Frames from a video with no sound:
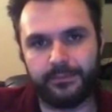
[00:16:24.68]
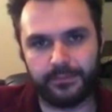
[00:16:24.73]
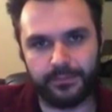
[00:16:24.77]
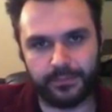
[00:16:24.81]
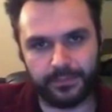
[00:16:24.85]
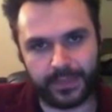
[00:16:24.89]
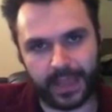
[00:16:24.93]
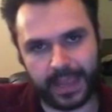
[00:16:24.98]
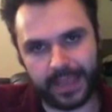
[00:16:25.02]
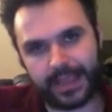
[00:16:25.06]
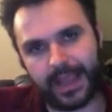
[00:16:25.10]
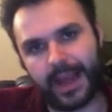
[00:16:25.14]

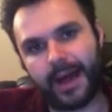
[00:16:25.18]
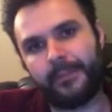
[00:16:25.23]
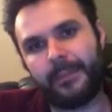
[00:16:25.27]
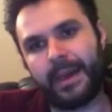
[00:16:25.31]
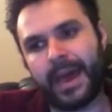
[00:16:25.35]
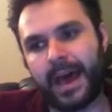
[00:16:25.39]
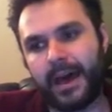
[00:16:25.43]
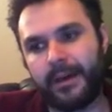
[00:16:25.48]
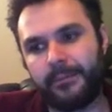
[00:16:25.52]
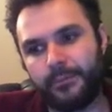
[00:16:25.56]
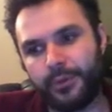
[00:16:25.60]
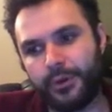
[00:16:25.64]
they come
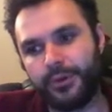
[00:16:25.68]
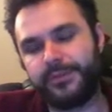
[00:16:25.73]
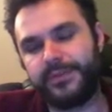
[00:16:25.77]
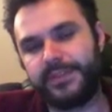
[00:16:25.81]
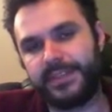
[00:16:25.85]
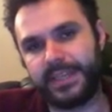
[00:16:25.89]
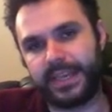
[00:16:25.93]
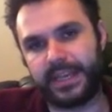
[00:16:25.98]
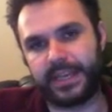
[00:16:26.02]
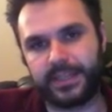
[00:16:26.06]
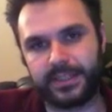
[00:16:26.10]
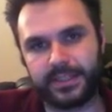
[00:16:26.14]
out, move
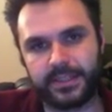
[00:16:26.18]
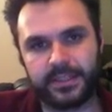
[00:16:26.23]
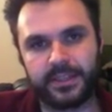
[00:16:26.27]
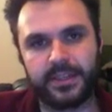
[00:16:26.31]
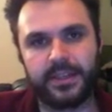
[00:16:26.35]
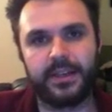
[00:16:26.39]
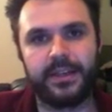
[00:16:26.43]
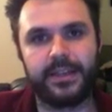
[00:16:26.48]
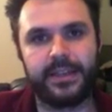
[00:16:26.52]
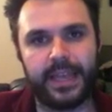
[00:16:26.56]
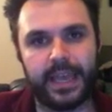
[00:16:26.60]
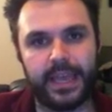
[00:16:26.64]

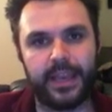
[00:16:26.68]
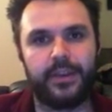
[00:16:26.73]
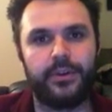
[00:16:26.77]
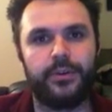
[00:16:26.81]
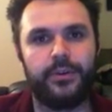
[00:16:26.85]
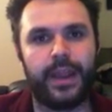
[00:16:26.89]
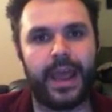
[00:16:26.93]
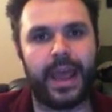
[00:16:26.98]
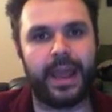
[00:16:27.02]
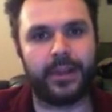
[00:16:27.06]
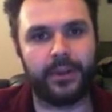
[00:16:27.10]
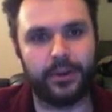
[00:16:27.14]
6, get a
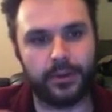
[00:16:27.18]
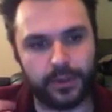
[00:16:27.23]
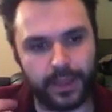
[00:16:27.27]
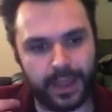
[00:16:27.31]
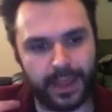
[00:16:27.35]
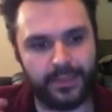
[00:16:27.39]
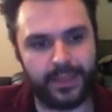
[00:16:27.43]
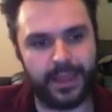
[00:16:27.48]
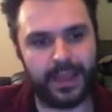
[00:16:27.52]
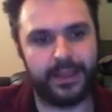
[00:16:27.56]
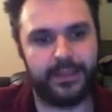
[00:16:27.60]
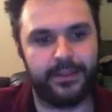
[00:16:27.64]
good angle,
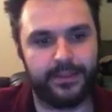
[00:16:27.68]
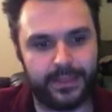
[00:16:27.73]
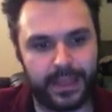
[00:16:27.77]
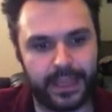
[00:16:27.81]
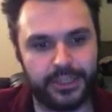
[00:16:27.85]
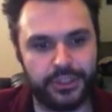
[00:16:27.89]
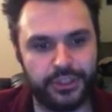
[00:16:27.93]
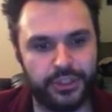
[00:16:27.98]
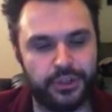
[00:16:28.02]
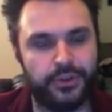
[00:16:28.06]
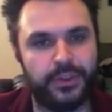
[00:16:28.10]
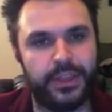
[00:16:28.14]
and they
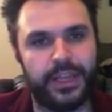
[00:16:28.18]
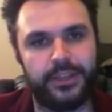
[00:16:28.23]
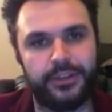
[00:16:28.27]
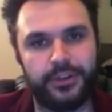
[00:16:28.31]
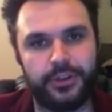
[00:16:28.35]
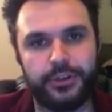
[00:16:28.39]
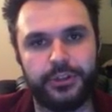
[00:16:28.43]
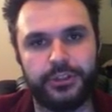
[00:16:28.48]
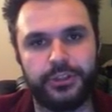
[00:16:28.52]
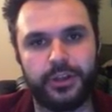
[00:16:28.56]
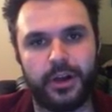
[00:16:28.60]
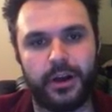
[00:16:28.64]
shoot their
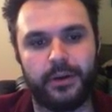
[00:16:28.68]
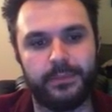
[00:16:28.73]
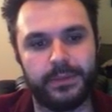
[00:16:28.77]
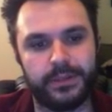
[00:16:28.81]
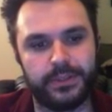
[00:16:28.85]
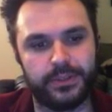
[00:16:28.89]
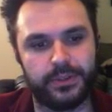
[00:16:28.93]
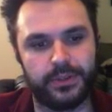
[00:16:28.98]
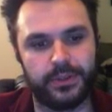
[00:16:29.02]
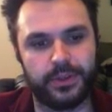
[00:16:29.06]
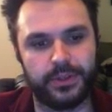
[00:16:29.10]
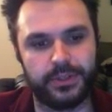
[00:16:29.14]
2-shot
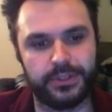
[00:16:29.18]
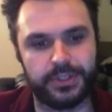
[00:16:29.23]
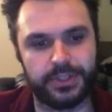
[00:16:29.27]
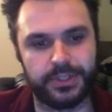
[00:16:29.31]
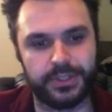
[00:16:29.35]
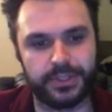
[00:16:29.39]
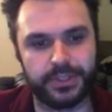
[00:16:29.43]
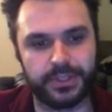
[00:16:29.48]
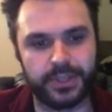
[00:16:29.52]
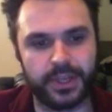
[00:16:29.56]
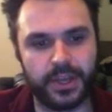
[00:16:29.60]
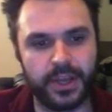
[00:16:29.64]
missile
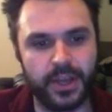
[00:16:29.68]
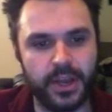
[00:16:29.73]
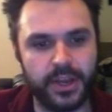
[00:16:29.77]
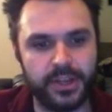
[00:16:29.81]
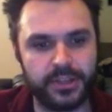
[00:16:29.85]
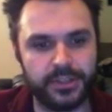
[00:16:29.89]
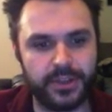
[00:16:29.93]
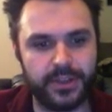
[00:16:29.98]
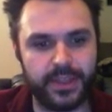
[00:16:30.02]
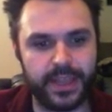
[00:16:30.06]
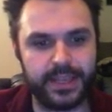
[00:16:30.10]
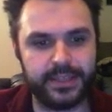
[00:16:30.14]
launchers.
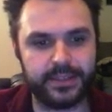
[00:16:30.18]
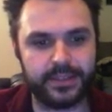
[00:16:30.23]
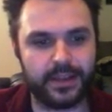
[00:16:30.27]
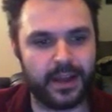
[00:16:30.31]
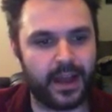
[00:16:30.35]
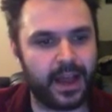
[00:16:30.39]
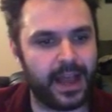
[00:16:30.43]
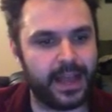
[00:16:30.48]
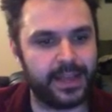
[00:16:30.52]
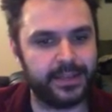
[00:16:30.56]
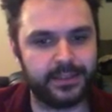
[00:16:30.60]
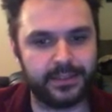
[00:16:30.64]
So these
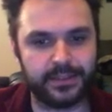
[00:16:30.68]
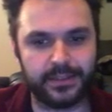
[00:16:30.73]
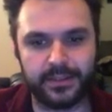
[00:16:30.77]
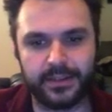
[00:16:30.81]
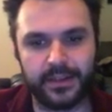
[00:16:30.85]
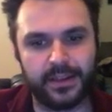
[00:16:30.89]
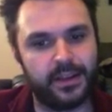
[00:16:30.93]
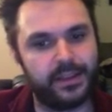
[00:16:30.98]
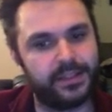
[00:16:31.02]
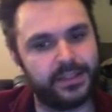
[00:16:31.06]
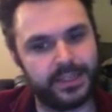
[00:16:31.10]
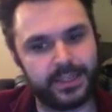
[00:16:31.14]
guys,
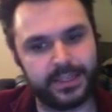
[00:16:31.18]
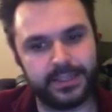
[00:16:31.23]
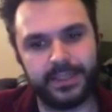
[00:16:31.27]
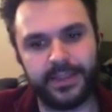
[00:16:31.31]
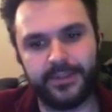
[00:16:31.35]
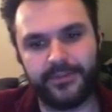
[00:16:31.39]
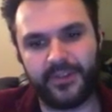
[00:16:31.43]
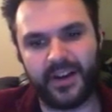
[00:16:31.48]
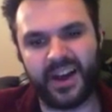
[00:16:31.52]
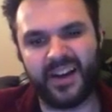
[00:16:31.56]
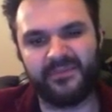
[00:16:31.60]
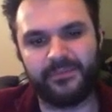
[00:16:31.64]

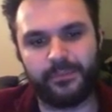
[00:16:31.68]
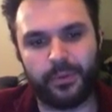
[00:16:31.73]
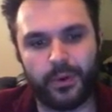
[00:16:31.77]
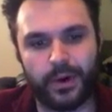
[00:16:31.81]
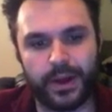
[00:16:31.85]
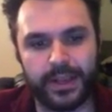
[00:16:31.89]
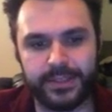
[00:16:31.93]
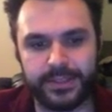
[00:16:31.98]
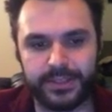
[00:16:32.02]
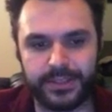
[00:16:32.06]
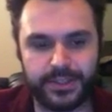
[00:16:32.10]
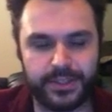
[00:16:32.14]
65
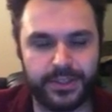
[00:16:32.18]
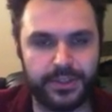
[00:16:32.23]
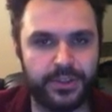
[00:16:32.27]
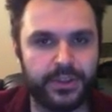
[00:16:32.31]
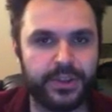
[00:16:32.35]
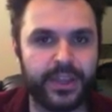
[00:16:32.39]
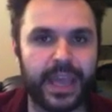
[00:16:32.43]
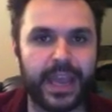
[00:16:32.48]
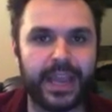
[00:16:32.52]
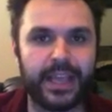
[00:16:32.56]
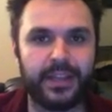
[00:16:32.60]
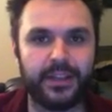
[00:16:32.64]
points,
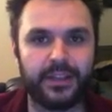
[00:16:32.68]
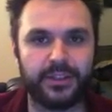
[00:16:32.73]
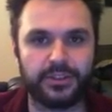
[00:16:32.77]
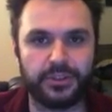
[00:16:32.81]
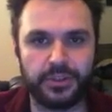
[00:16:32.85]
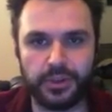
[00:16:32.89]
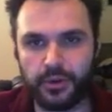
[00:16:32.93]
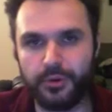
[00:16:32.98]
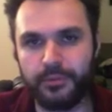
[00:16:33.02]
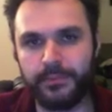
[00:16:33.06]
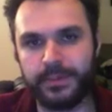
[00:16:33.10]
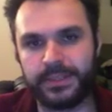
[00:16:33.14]
you're getting
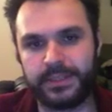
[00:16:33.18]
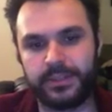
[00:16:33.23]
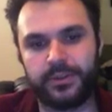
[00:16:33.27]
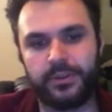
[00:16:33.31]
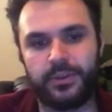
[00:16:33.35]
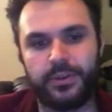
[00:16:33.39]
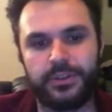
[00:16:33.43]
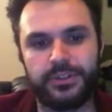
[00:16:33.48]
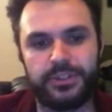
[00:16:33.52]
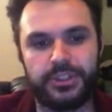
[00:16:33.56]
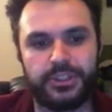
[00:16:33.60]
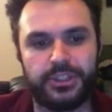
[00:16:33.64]
2 missile
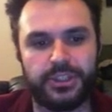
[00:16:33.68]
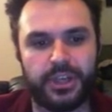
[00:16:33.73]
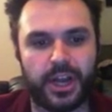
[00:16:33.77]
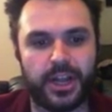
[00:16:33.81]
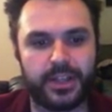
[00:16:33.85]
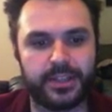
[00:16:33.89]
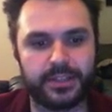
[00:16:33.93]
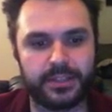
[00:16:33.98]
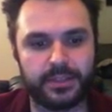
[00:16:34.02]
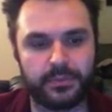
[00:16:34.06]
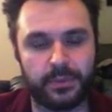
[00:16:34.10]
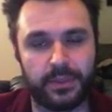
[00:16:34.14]
launcher
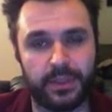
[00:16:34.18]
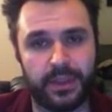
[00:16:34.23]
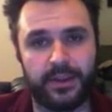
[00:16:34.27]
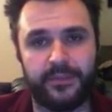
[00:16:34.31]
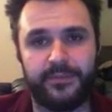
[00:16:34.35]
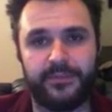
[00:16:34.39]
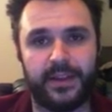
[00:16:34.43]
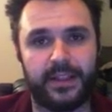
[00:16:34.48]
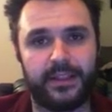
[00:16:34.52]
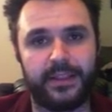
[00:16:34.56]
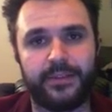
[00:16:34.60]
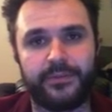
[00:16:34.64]
shots with an
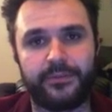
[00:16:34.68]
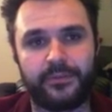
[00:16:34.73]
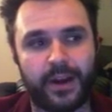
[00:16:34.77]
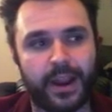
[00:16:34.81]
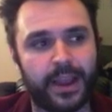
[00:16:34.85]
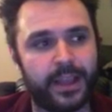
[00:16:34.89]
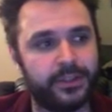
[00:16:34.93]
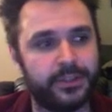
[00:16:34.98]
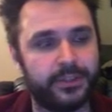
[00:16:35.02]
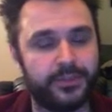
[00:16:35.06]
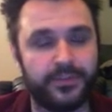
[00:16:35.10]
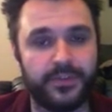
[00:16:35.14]
effective
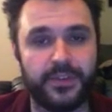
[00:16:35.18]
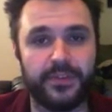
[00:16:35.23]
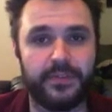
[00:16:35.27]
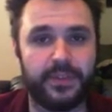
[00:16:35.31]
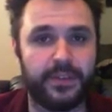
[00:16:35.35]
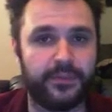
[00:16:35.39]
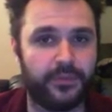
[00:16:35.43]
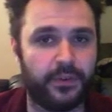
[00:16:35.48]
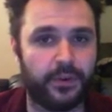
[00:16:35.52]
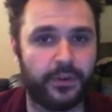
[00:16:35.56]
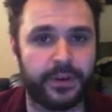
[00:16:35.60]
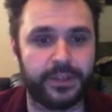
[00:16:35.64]
range of
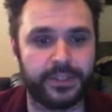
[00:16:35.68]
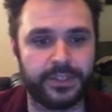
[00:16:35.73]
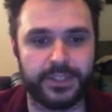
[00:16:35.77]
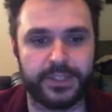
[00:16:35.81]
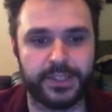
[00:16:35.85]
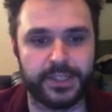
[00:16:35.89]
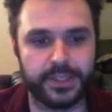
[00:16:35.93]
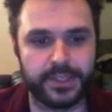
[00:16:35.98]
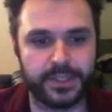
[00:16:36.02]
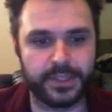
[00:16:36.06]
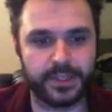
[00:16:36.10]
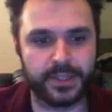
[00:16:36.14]
54
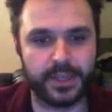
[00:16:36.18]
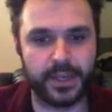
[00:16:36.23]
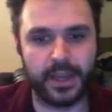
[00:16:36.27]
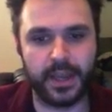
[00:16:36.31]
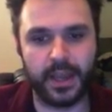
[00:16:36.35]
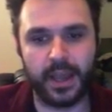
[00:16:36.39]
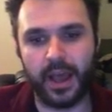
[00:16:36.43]
inches.